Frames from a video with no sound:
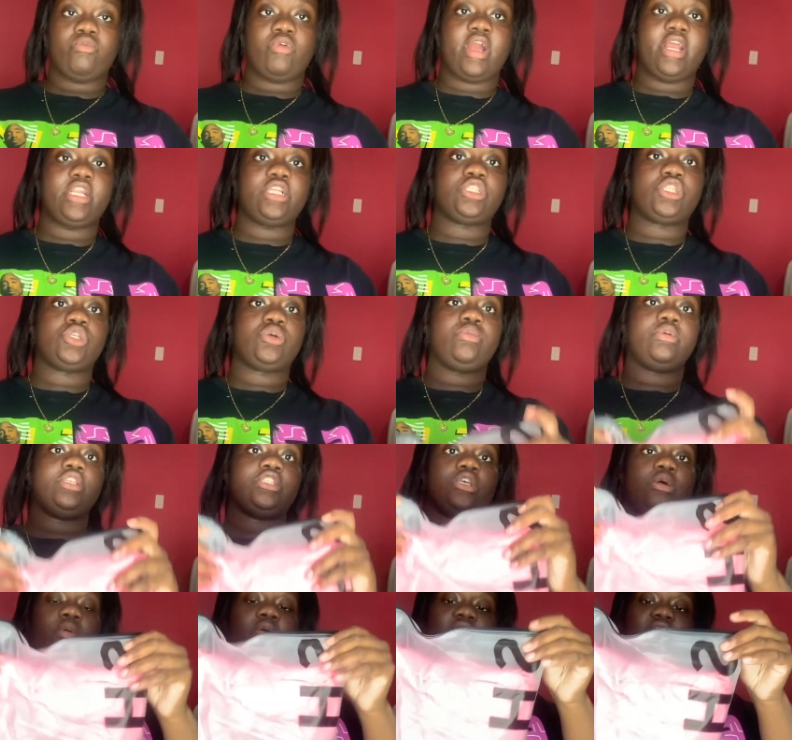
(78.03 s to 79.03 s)
right into it.
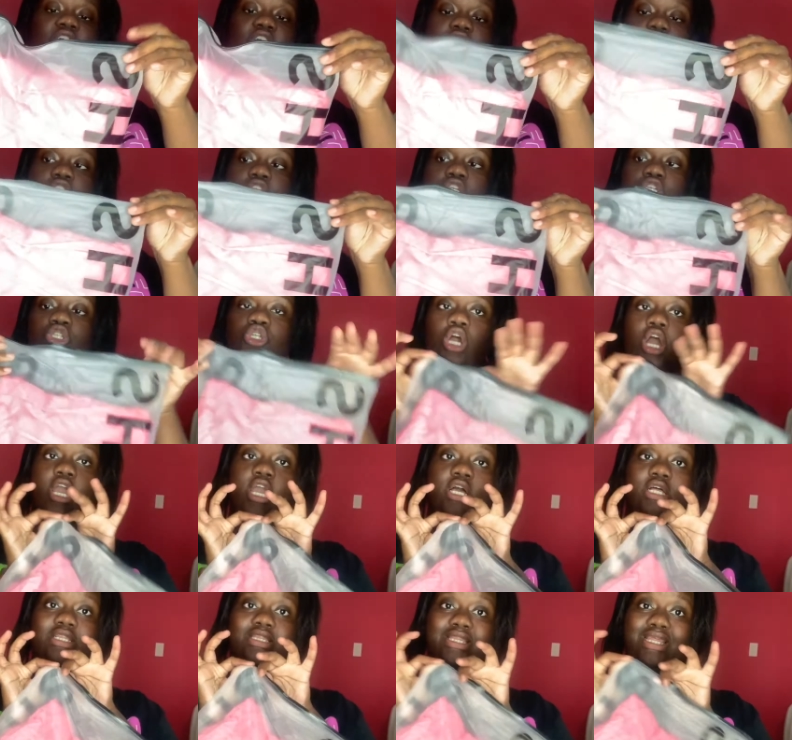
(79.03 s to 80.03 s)
So we're first gonna try
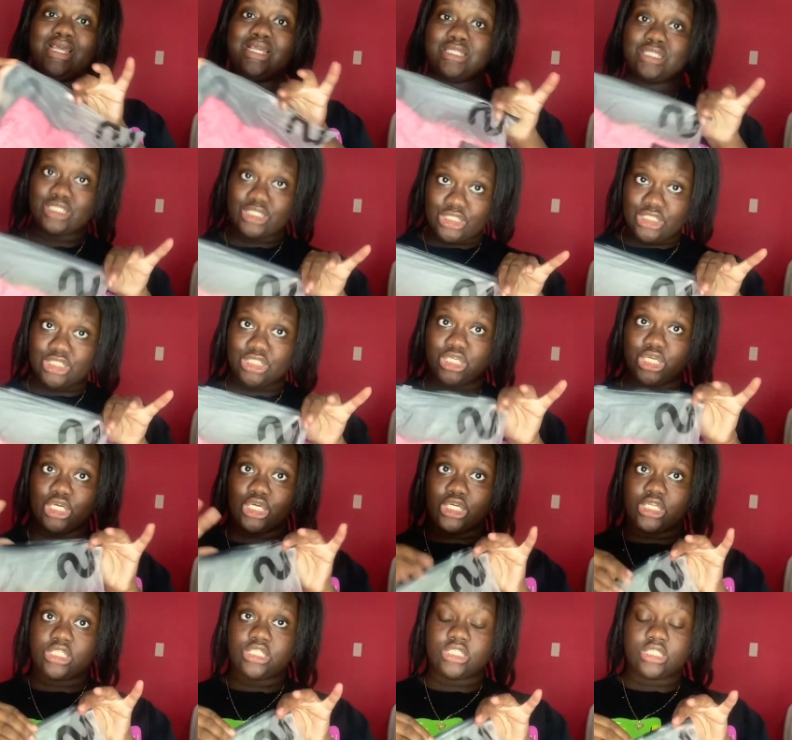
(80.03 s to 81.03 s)
on this
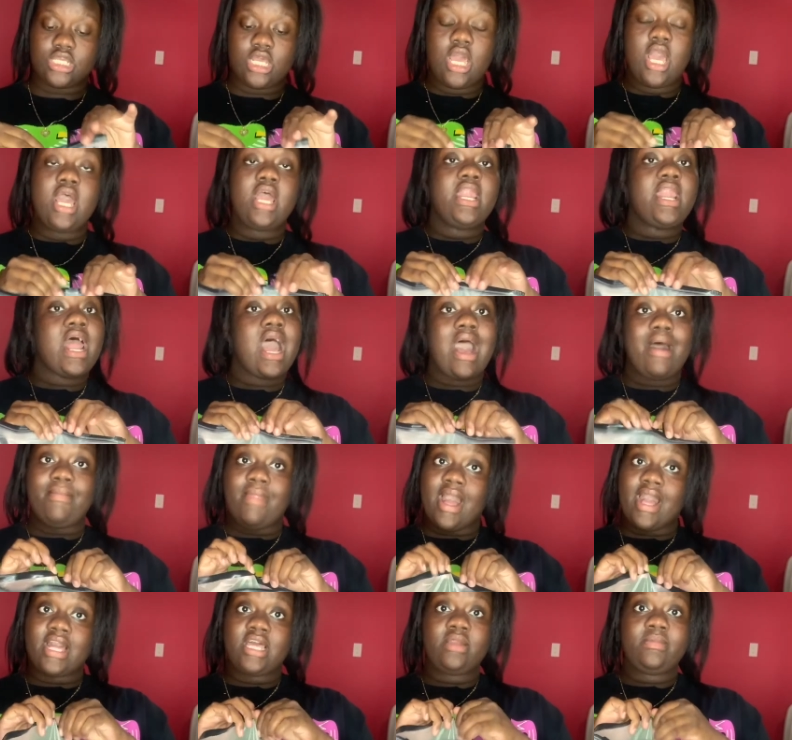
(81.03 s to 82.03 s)
shirt. Now I'm
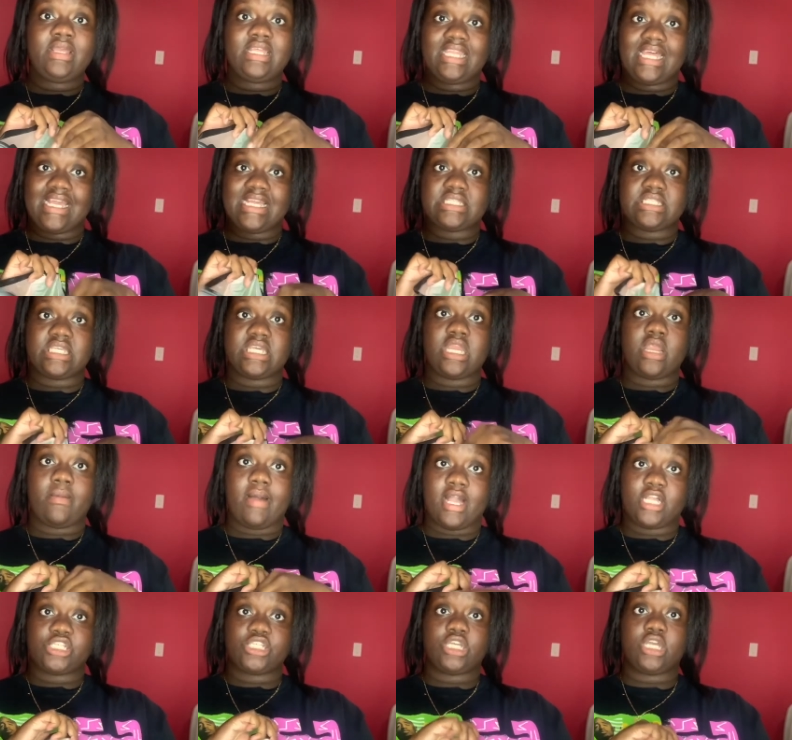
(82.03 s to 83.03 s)
not gonna be lazy and I'm
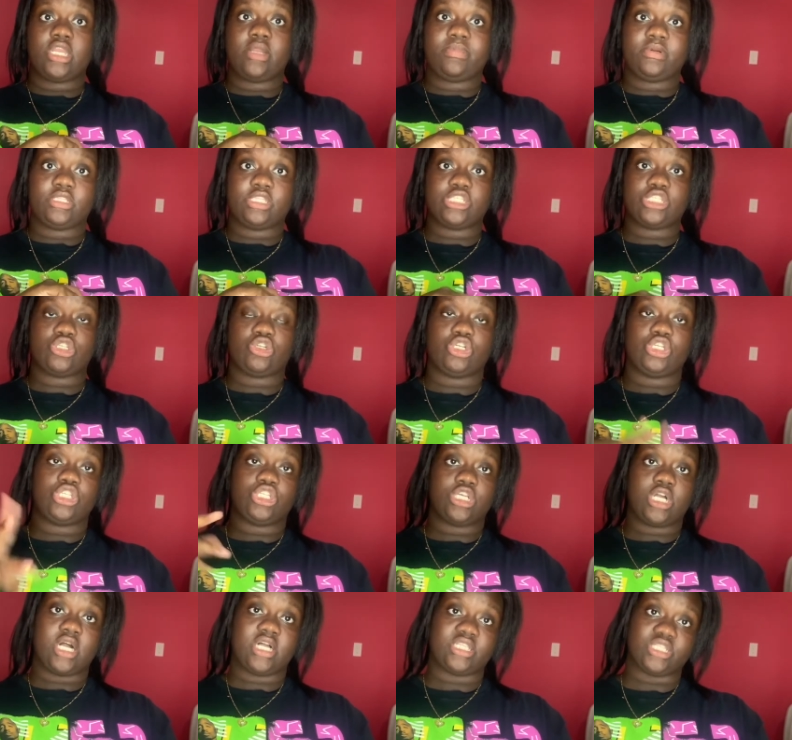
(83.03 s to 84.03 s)
actually gonna put the
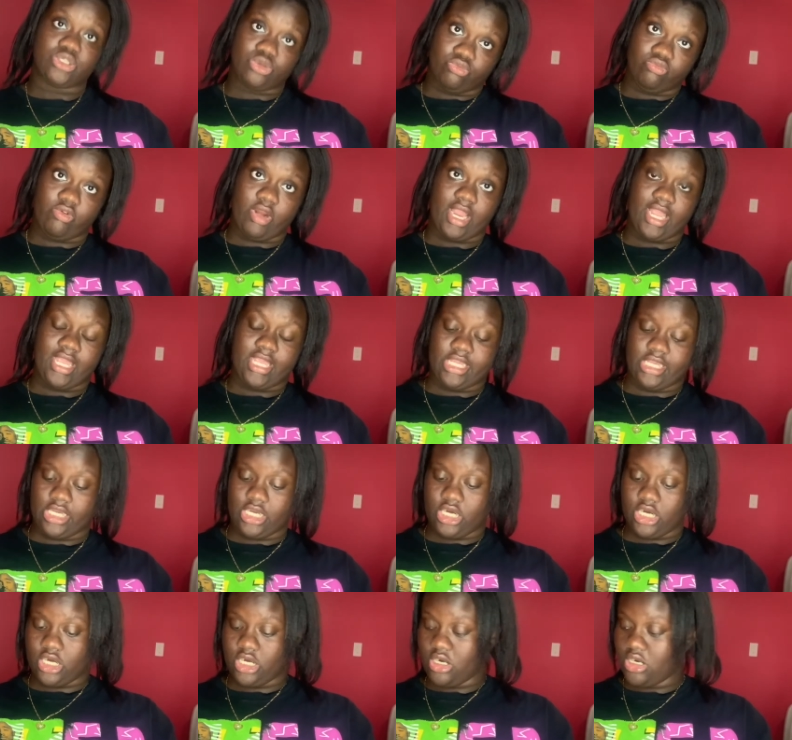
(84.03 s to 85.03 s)
screenshots right
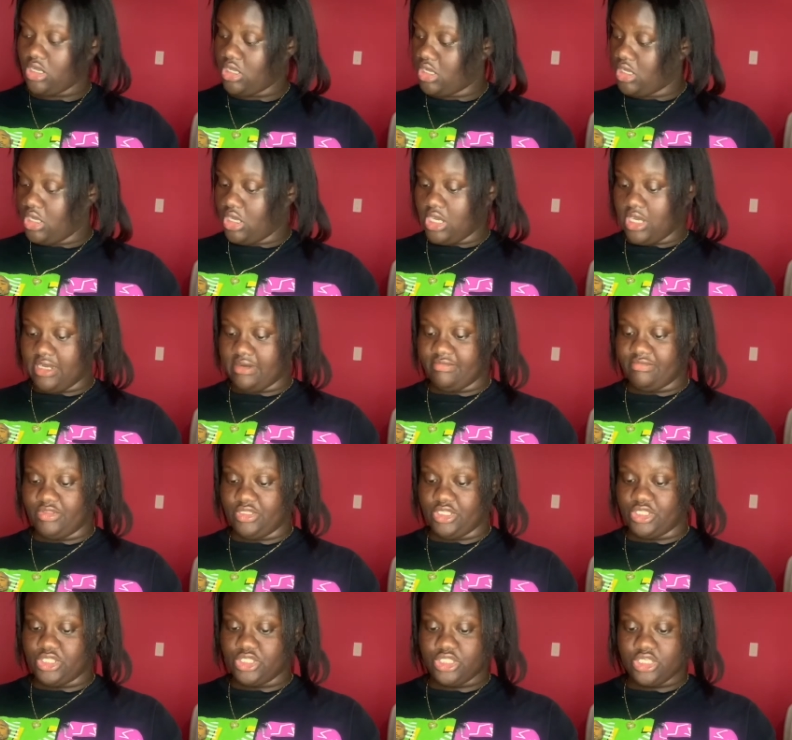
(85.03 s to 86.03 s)
here of the
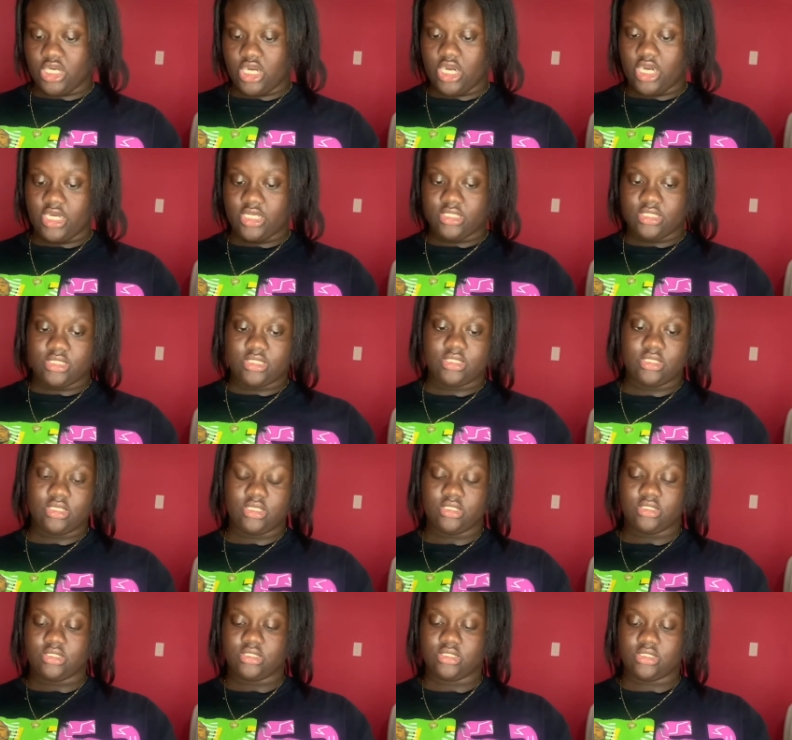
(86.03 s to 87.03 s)
shirts
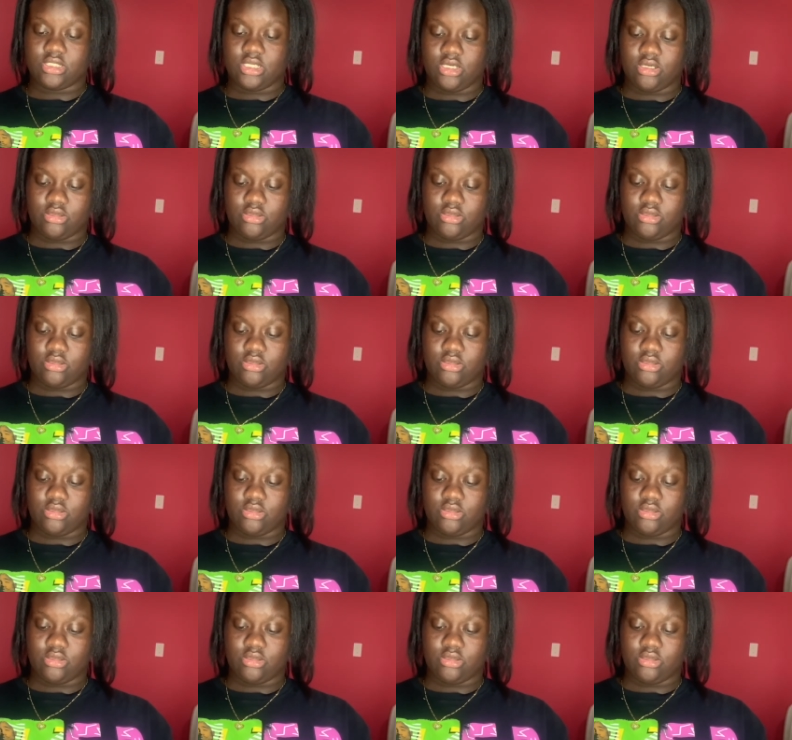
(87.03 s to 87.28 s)
so